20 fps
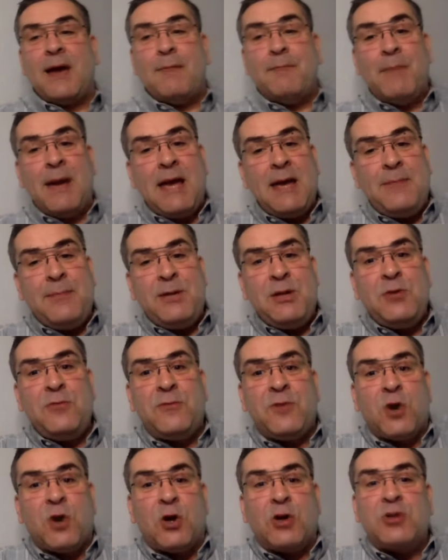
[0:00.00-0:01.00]
Maybe
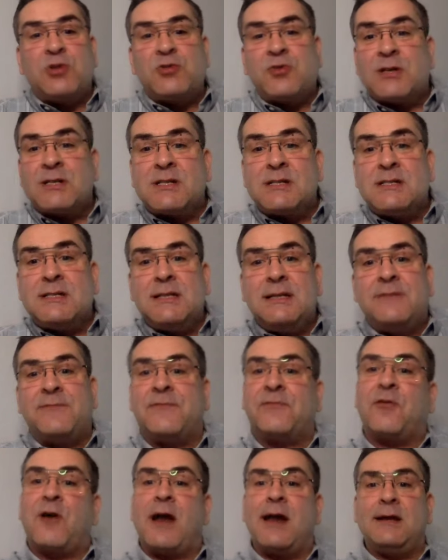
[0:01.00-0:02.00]
you've got a trusted
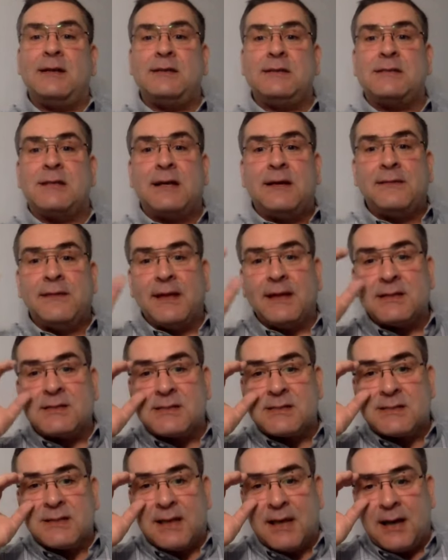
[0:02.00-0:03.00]
friend
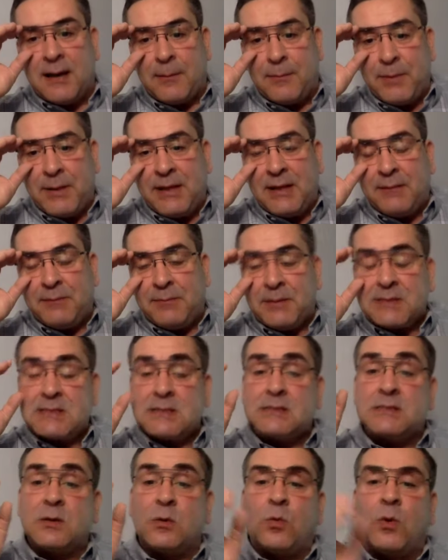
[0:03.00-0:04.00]
that's been in
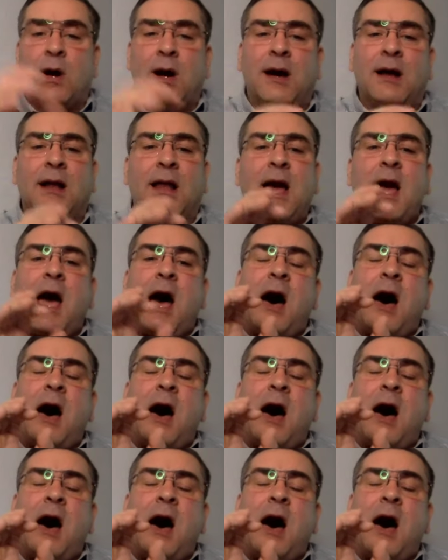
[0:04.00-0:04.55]
business a while.